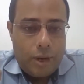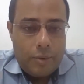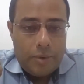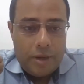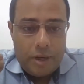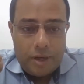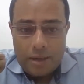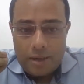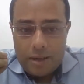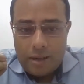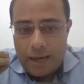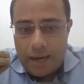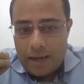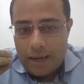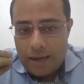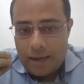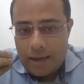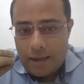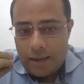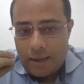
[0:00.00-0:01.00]
I mean
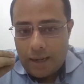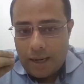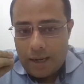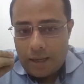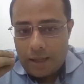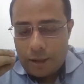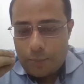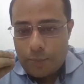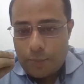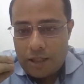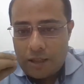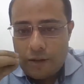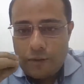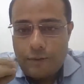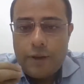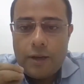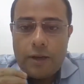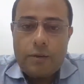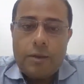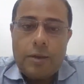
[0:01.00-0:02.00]
that
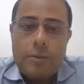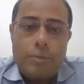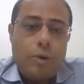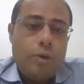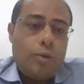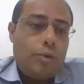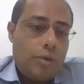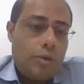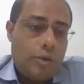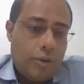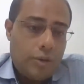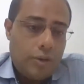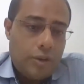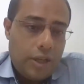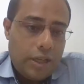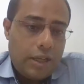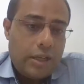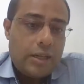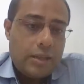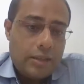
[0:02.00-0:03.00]
specific about
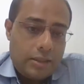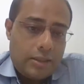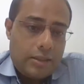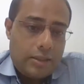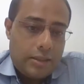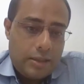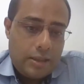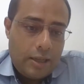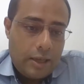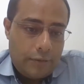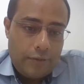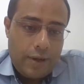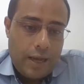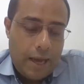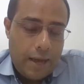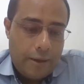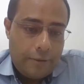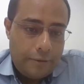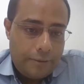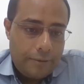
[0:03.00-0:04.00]
eClerx that we
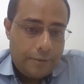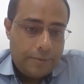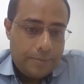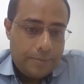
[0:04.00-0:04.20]
have.